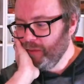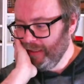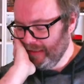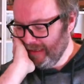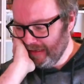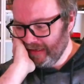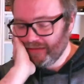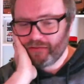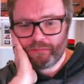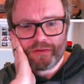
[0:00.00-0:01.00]
working
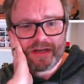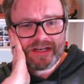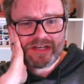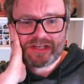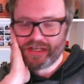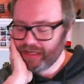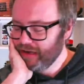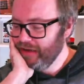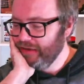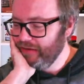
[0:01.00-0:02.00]
class British
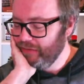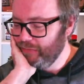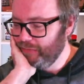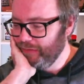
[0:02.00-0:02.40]
kind of